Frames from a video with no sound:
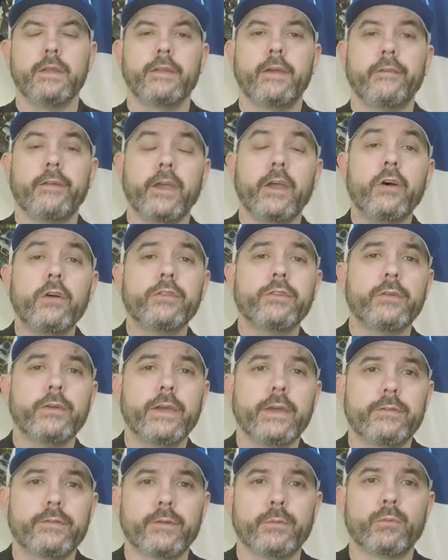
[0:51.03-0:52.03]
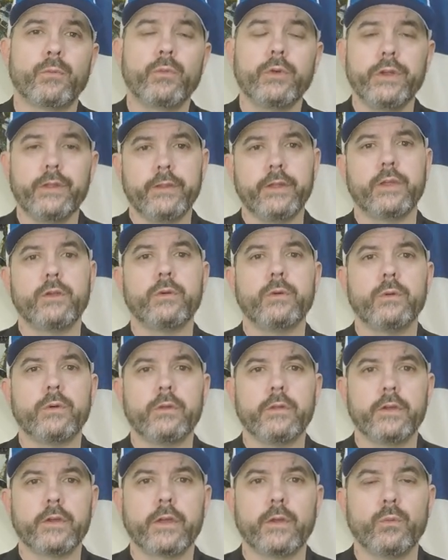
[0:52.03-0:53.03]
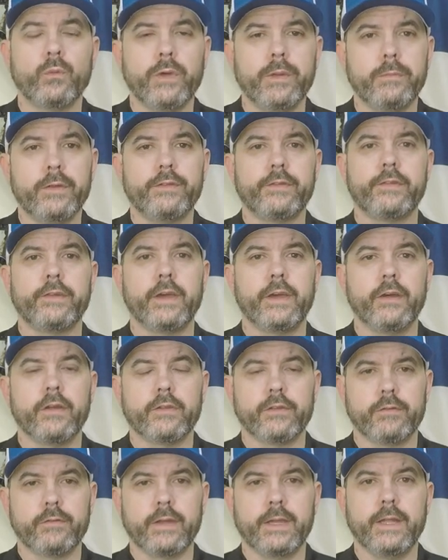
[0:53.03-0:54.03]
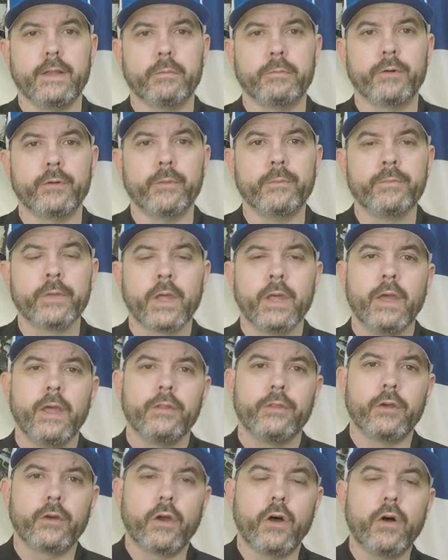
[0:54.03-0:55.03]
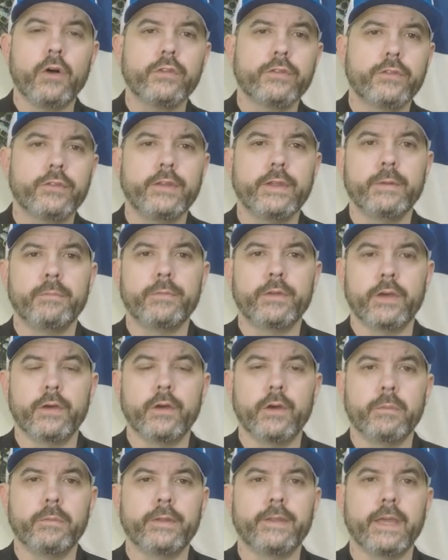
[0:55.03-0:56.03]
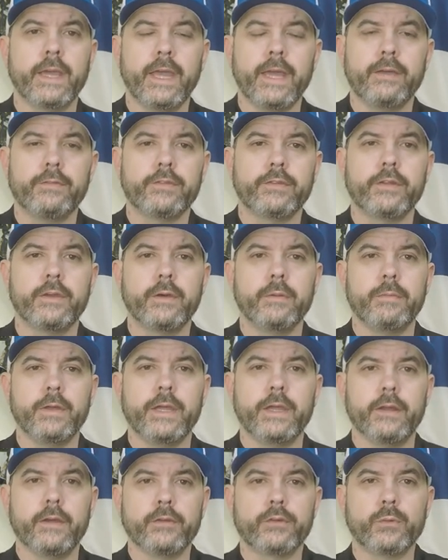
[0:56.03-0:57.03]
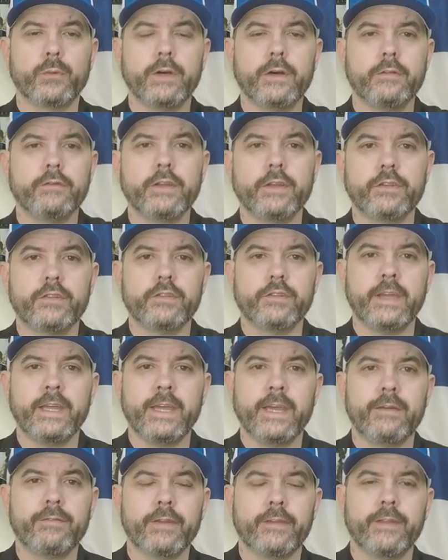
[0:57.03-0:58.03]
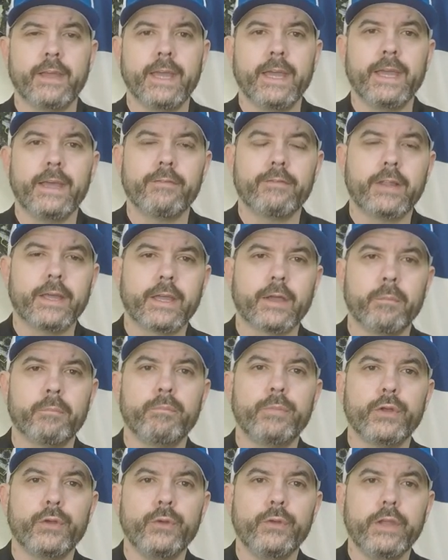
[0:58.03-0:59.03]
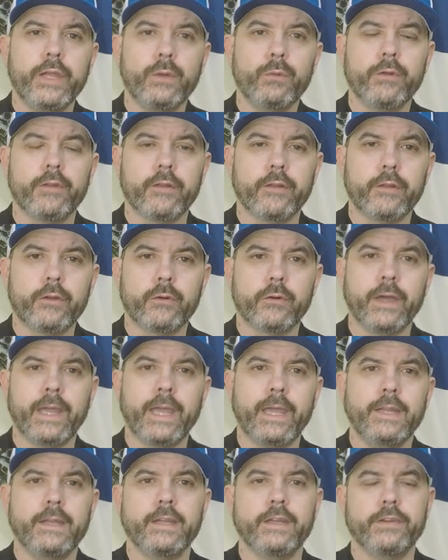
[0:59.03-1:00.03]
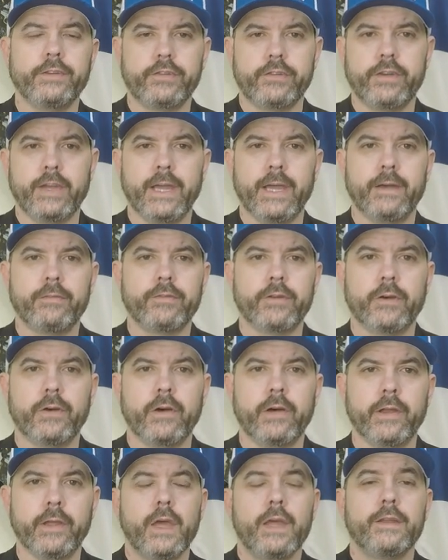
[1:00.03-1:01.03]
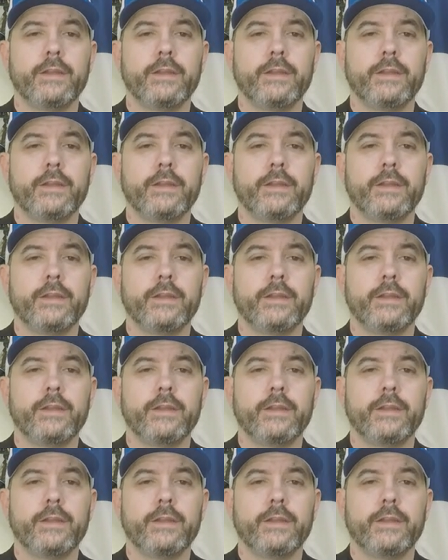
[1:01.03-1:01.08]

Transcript: Now, they also have some really cool looking women's styles available. They're all snip toe, but they have some in a 12 inch shaft and they have like a booty with a little 8 inch shaft on it.